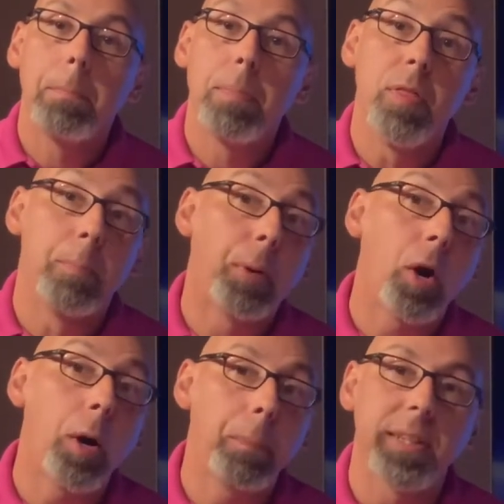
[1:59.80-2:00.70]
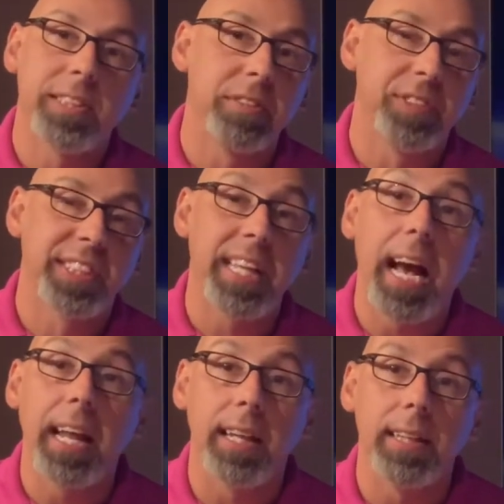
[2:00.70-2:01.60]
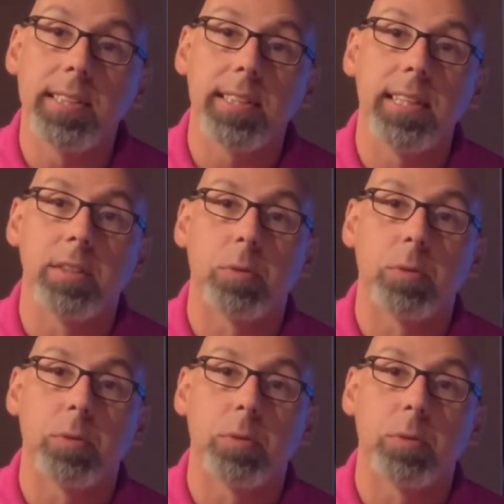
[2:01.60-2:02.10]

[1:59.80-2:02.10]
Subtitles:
The purpose of silence is